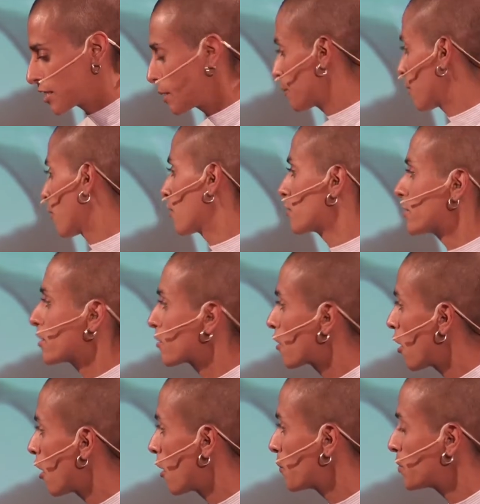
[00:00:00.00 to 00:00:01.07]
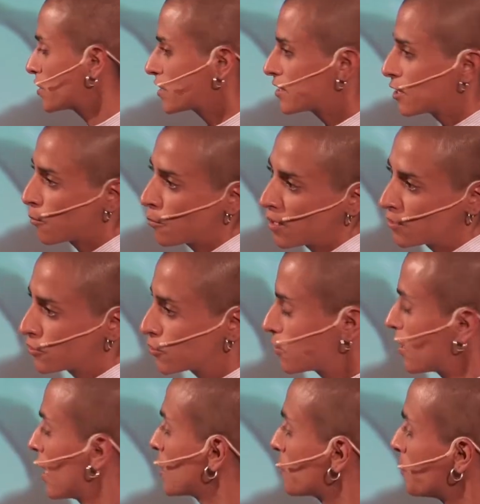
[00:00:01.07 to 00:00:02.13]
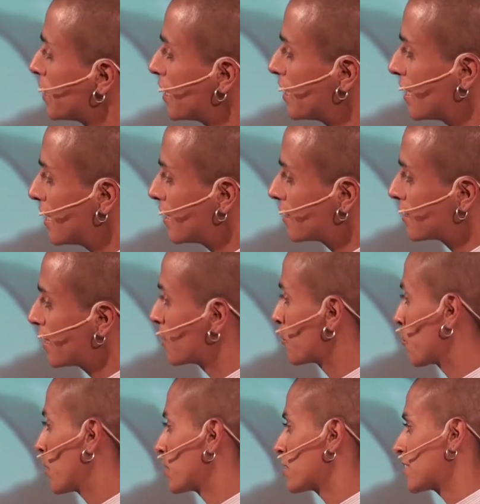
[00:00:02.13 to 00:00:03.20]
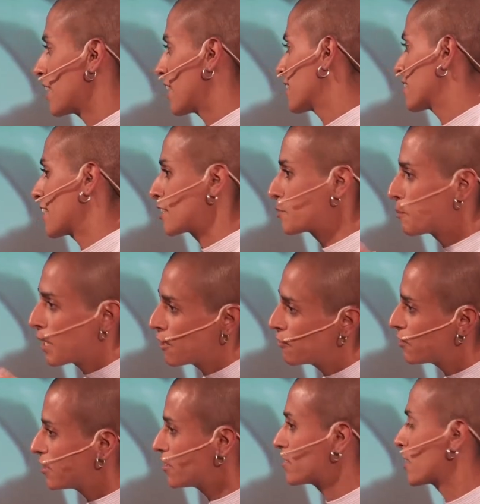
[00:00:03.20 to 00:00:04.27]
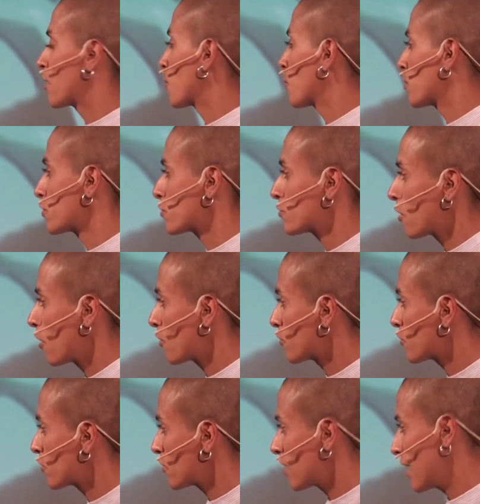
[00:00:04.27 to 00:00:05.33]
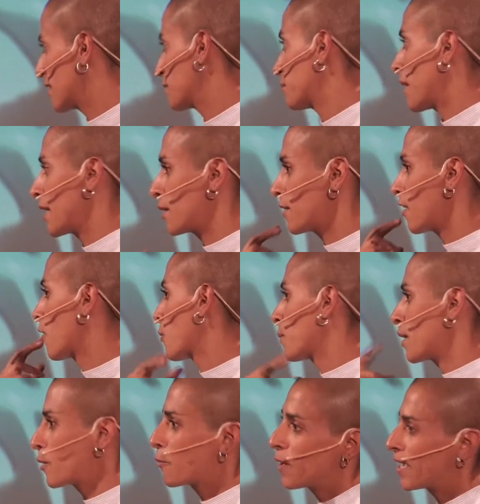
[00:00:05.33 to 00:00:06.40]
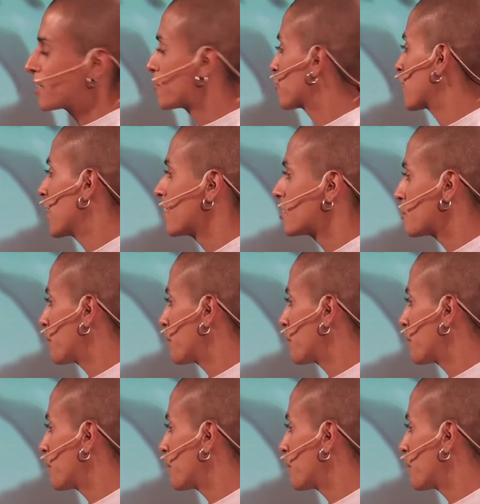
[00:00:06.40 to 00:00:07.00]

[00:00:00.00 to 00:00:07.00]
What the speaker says: border cop didn't want to let me in and was saying that my visa was not, and all my white friends